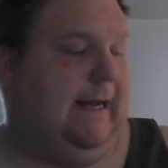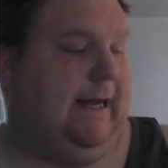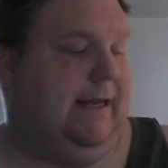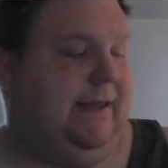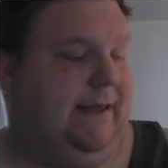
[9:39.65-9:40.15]

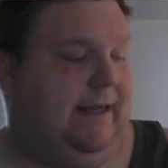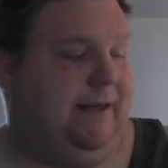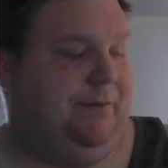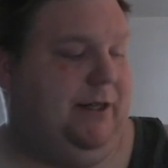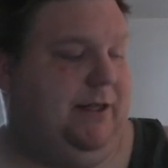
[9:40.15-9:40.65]
I
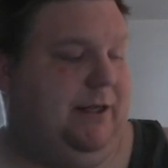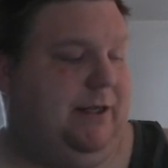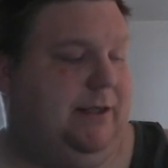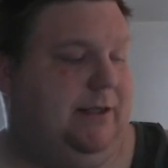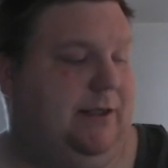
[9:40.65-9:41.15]
think
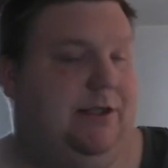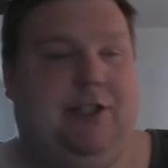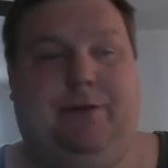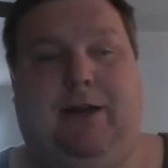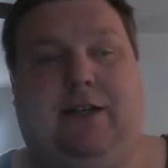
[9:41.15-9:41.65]
because the
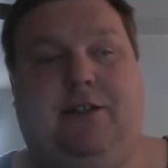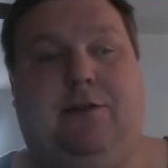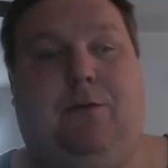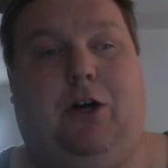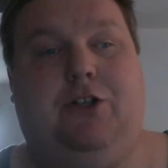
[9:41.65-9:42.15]
G-Max is
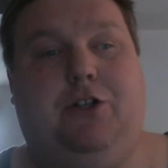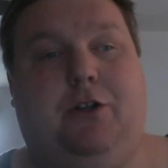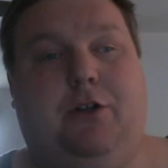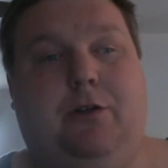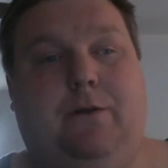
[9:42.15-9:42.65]
a
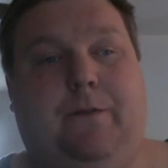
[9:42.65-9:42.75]
modular,